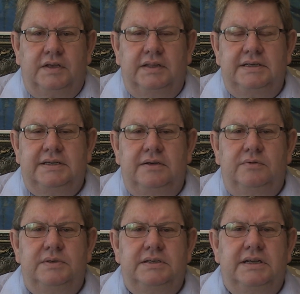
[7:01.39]
And they said
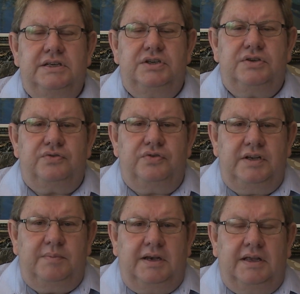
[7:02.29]
it was an
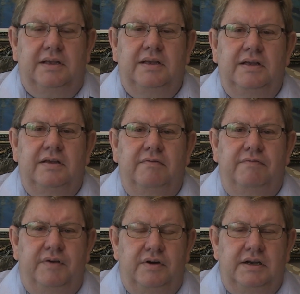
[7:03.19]
extremely
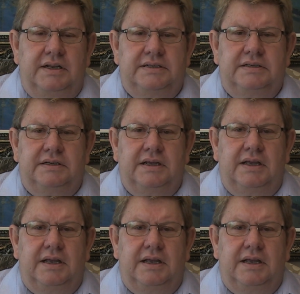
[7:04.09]
virulent